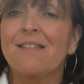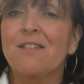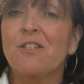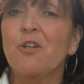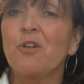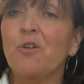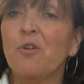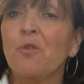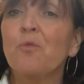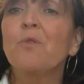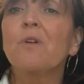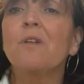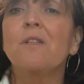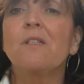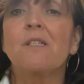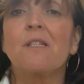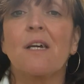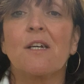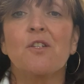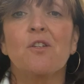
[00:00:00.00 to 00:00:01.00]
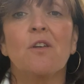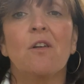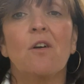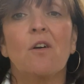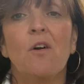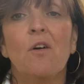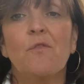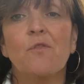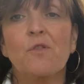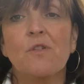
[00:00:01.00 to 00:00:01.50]
Two, concession and
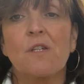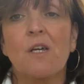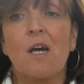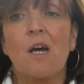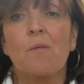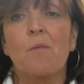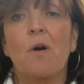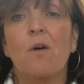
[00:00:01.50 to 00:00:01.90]
offer time.